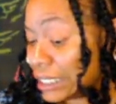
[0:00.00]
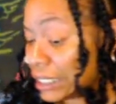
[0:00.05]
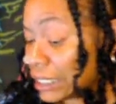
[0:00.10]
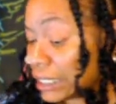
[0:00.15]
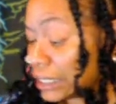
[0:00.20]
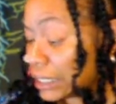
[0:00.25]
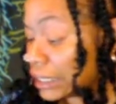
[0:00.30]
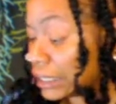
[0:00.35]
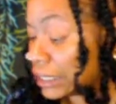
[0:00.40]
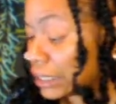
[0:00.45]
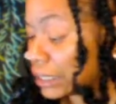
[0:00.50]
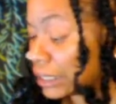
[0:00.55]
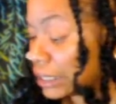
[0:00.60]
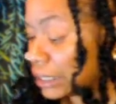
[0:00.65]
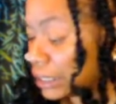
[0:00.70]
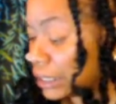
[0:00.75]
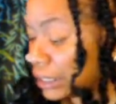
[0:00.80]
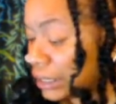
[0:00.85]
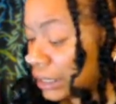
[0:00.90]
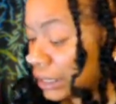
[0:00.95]

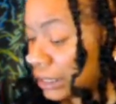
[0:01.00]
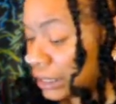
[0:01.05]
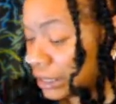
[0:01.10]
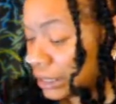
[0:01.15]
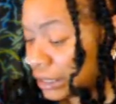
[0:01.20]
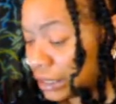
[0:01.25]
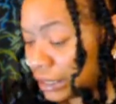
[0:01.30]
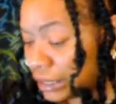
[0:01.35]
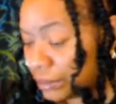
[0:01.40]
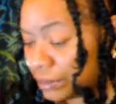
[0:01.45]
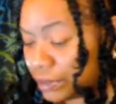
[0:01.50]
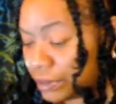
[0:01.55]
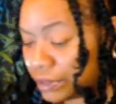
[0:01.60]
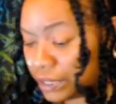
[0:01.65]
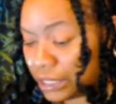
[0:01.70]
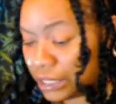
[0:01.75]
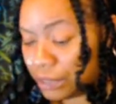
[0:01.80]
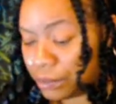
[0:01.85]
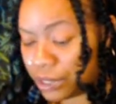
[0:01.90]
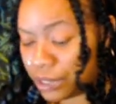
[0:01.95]
Okay, we're going to
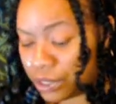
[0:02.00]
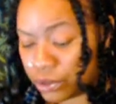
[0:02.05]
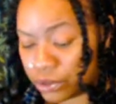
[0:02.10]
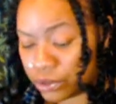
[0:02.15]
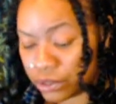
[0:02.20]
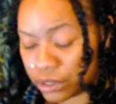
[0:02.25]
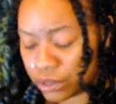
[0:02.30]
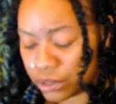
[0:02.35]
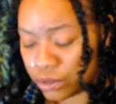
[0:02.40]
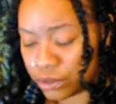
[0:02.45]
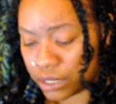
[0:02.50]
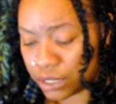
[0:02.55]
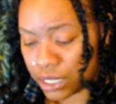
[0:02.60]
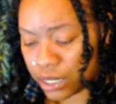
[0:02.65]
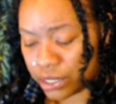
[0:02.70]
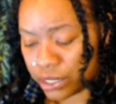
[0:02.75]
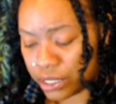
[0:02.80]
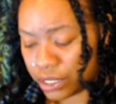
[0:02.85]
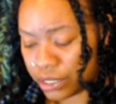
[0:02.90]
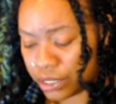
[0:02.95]
keep our oracles
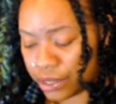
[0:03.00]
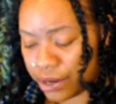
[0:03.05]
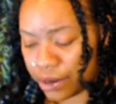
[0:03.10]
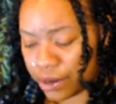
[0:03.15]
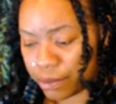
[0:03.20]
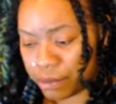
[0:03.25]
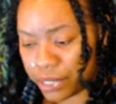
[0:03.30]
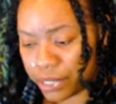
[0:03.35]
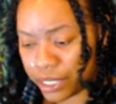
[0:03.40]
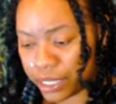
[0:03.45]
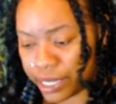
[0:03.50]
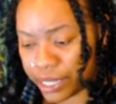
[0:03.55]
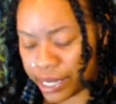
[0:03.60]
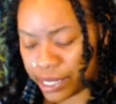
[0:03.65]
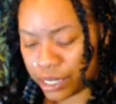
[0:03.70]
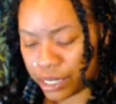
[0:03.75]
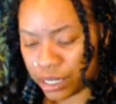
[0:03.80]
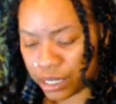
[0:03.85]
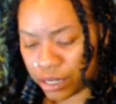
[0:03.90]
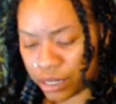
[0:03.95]
out here, our big
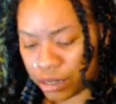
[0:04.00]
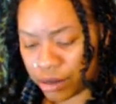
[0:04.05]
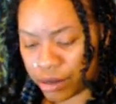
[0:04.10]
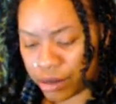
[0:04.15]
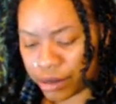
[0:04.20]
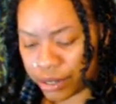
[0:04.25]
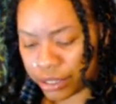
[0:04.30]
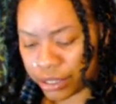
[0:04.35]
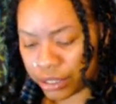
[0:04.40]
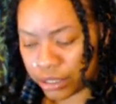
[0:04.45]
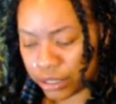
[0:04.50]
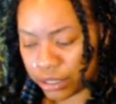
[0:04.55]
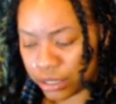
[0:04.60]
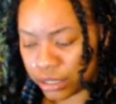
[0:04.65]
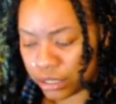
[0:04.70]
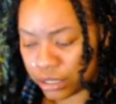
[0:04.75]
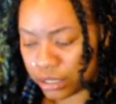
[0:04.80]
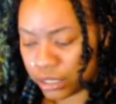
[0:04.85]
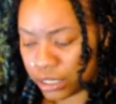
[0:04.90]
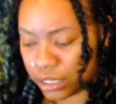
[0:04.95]
guiding
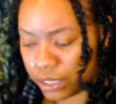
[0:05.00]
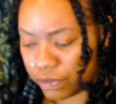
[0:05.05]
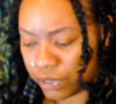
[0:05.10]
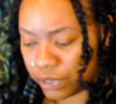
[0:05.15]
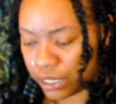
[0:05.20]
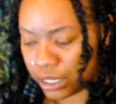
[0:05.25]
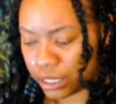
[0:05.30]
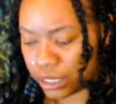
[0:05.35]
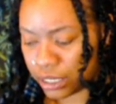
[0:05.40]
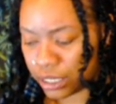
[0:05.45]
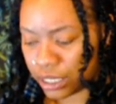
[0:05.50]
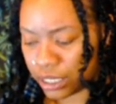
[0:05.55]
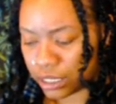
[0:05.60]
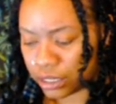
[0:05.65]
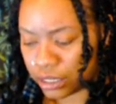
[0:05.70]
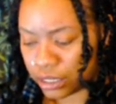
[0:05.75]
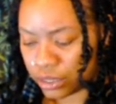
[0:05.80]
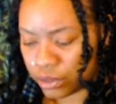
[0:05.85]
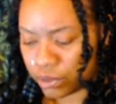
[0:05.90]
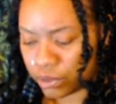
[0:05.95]
cards.
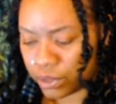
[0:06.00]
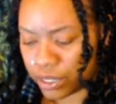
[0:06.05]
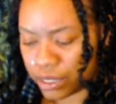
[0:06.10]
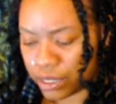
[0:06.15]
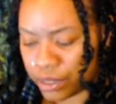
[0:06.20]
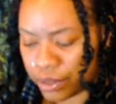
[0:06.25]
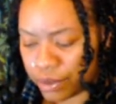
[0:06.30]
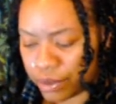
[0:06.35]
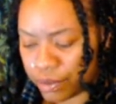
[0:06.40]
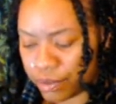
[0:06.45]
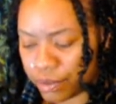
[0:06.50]
As well.